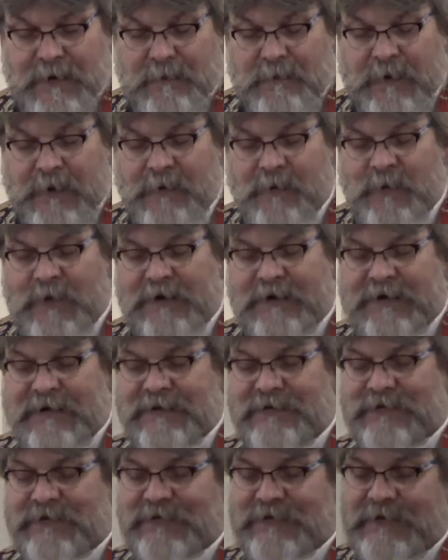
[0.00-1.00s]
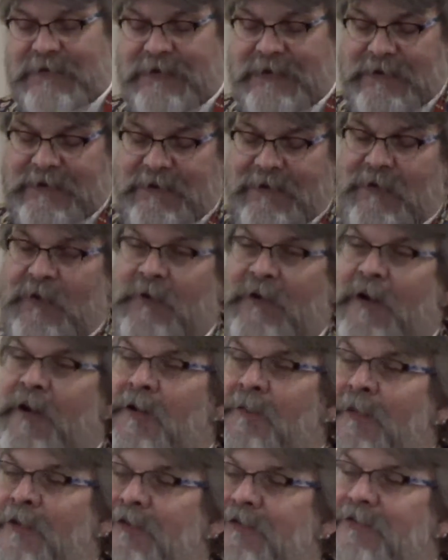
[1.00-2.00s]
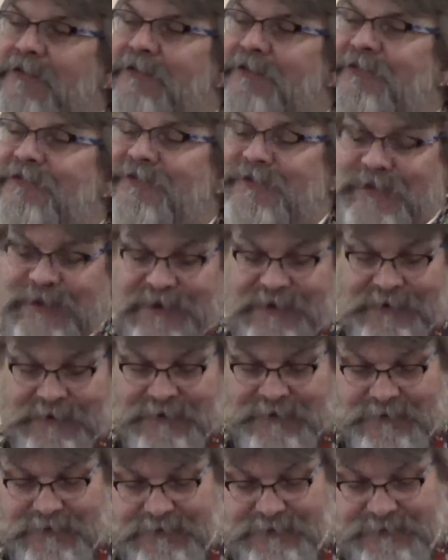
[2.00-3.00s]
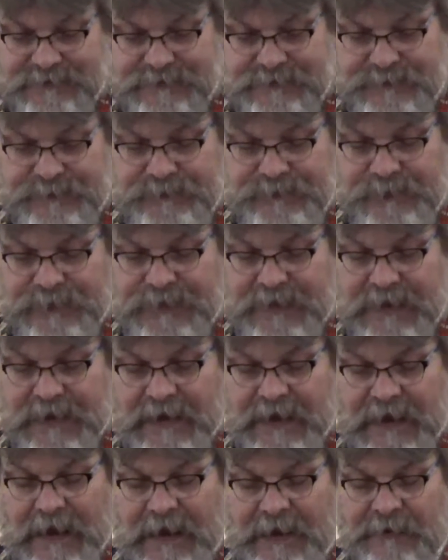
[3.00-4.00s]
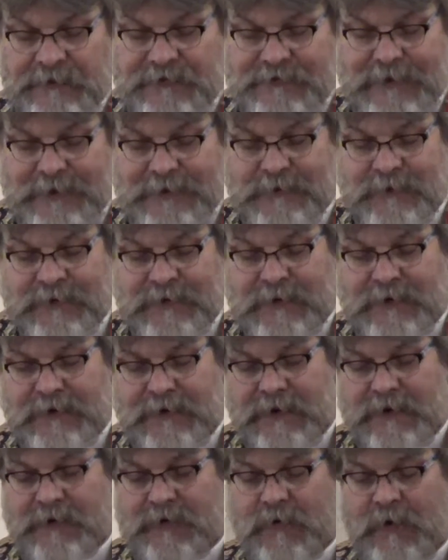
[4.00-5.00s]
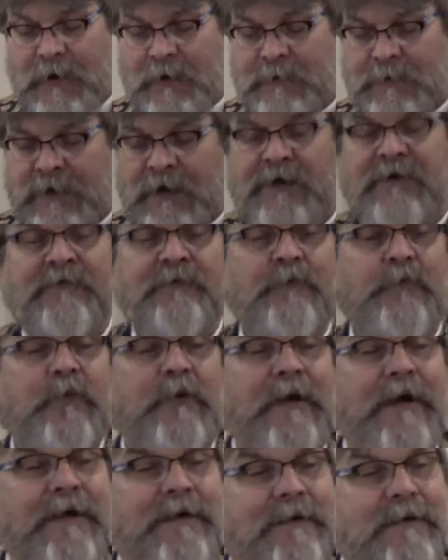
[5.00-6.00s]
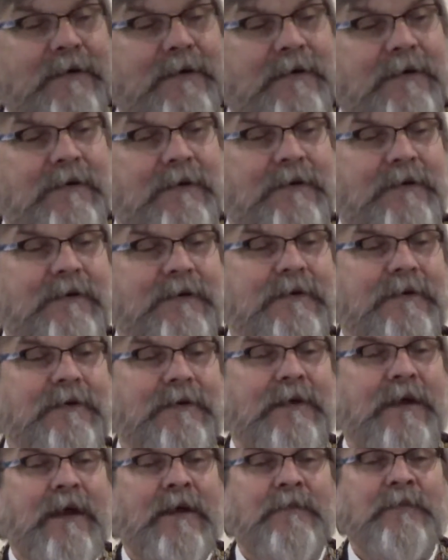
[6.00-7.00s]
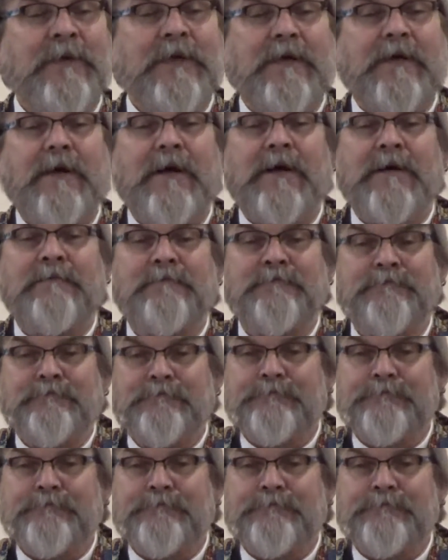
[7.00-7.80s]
But one can see, or almost feel, how sacred a crumb of bread can become.